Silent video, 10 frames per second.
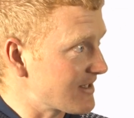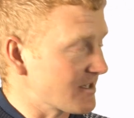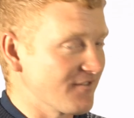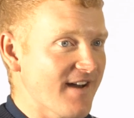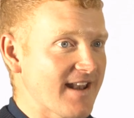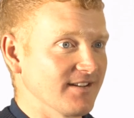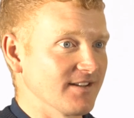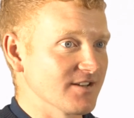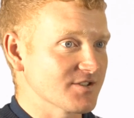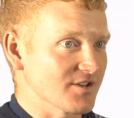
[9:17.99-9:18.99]
It's an event
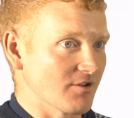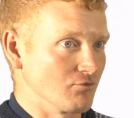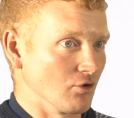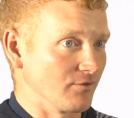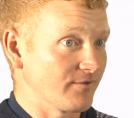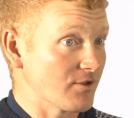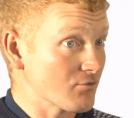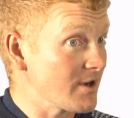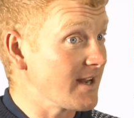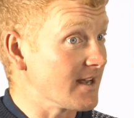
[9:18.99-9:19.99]
that's run for
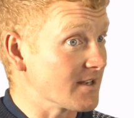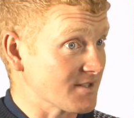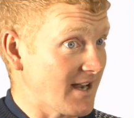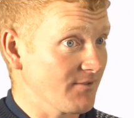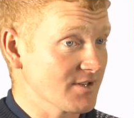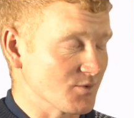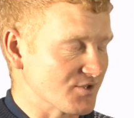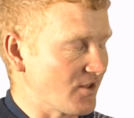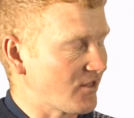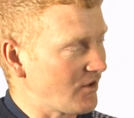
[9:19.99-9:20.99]
three years now. This was
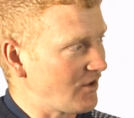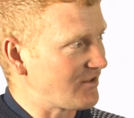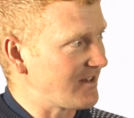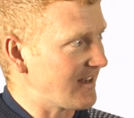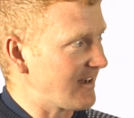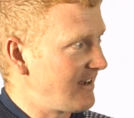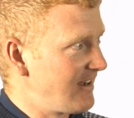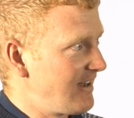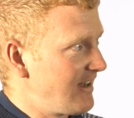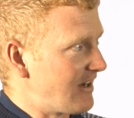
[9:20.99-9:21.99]
the third year
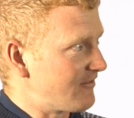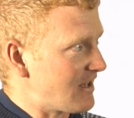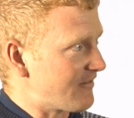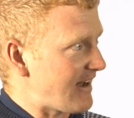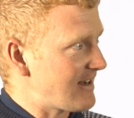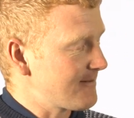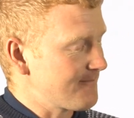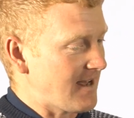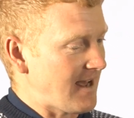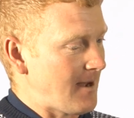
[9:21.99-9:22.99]
of the event.
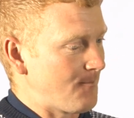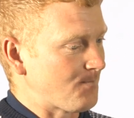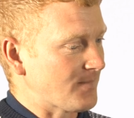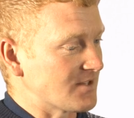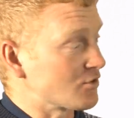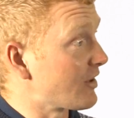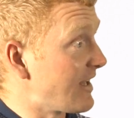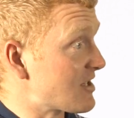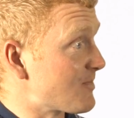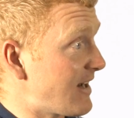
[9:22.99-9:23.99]
Um, it's
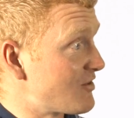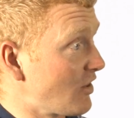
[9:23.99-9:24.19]
organised by